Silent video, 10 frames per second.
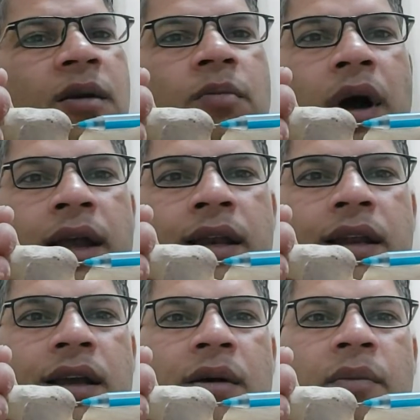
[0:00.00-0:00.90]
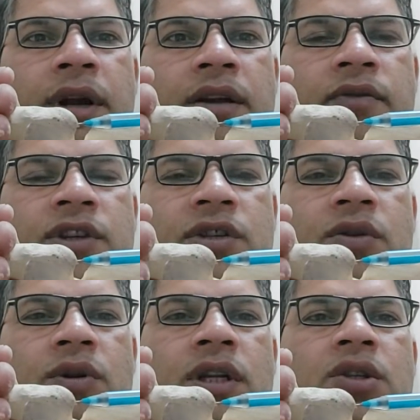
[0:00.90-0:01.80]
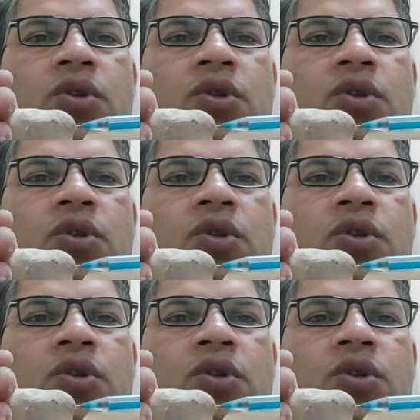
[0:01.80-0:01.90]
by a ligament which is known as